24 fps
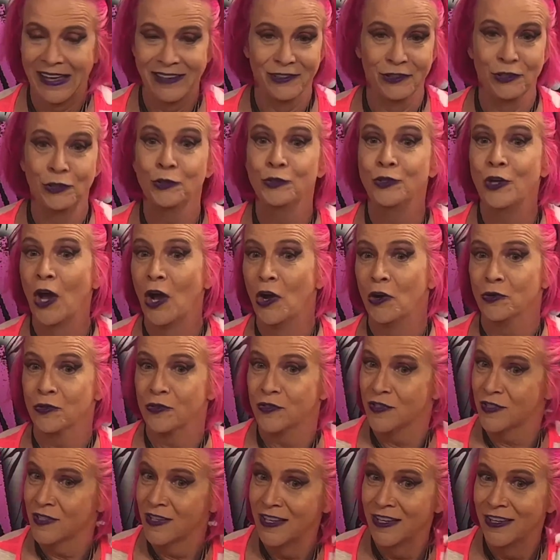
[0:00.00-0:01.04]
Who
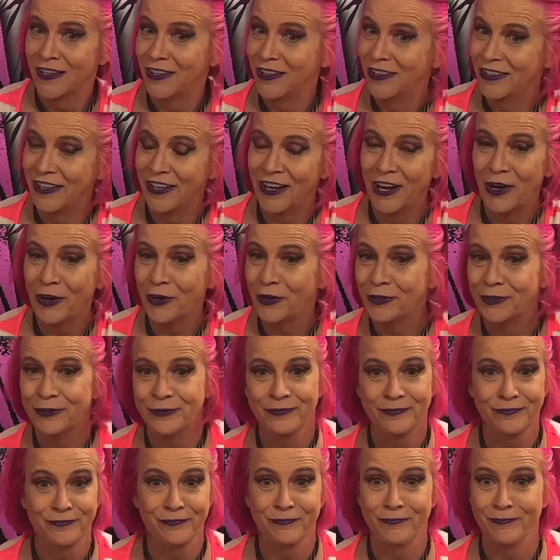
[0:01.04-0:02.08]
knows? You know,
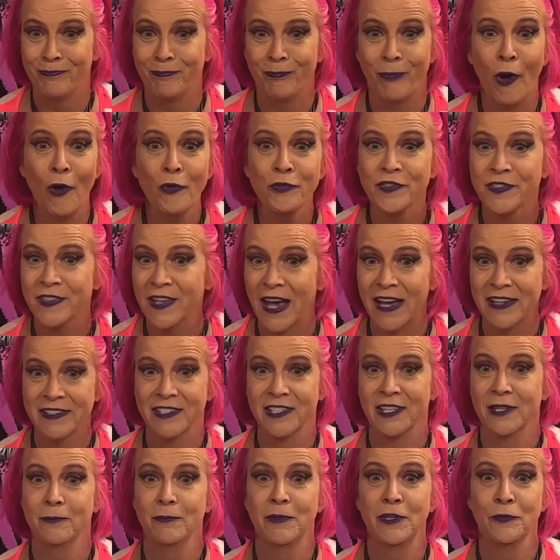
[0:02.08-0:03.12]
both sides
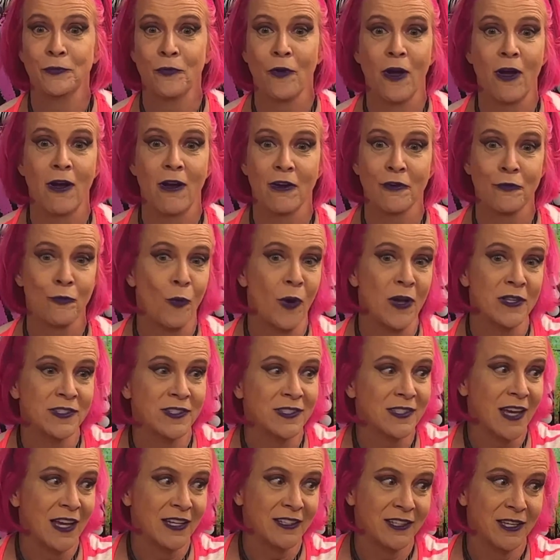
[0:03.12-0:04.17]
could be wrong. One
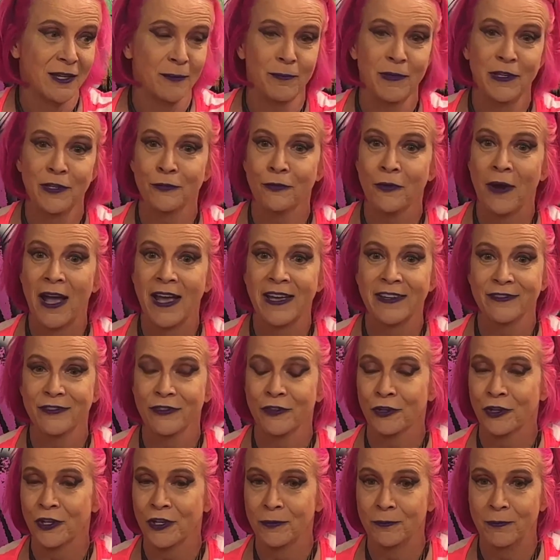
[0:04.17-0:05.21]
side could be right. There
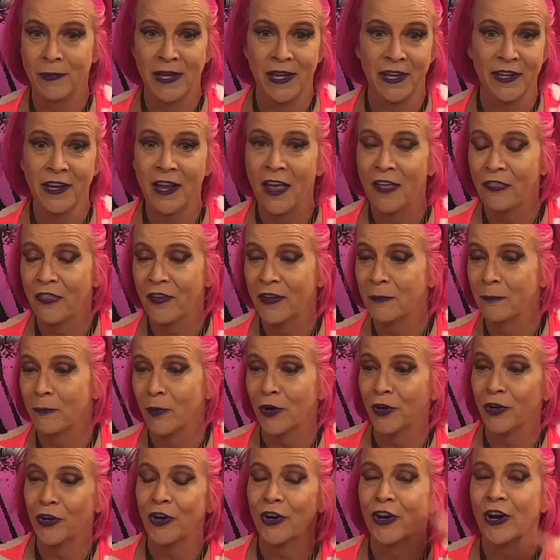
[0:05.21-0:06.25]
could be a nothing
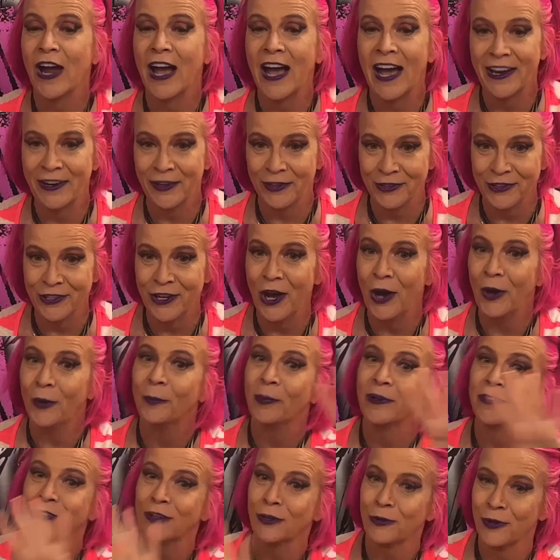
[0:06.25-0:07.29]
burger. I don't know.
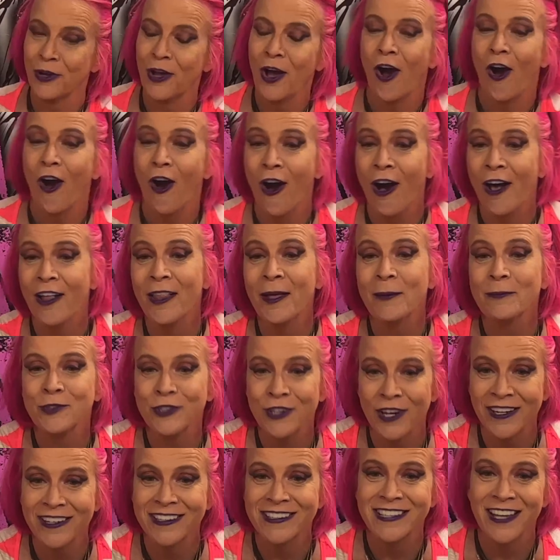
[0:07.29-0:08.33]
But all I'm
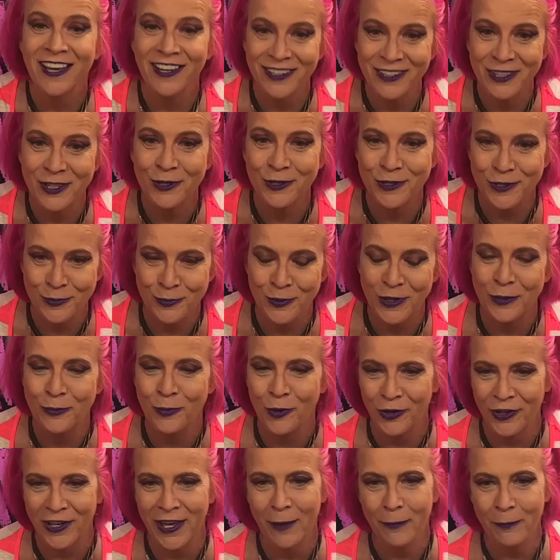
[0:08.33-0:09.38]
trying to tell you is we
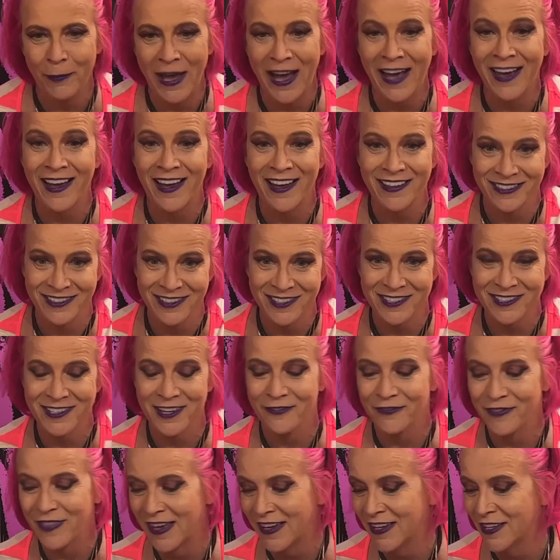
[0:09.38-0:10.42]
will get back onto
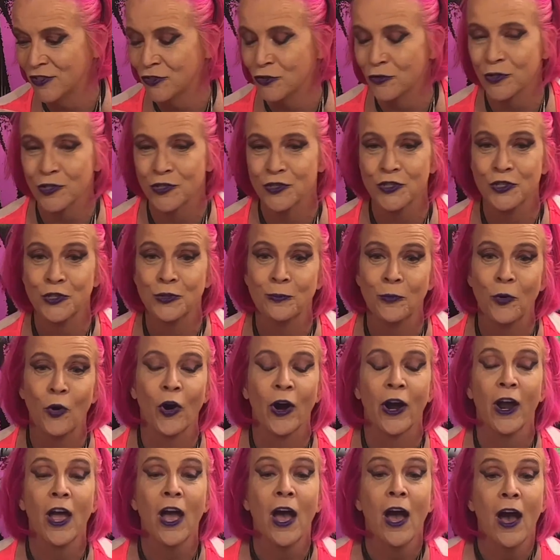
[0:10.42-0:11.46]
stuff that interests you more.
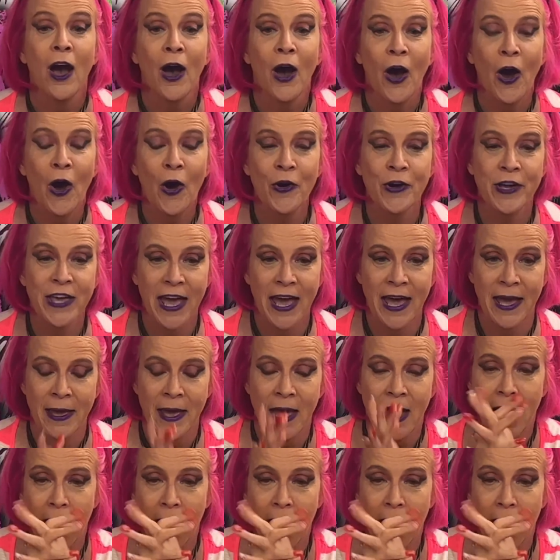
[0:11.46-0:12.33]
Okay.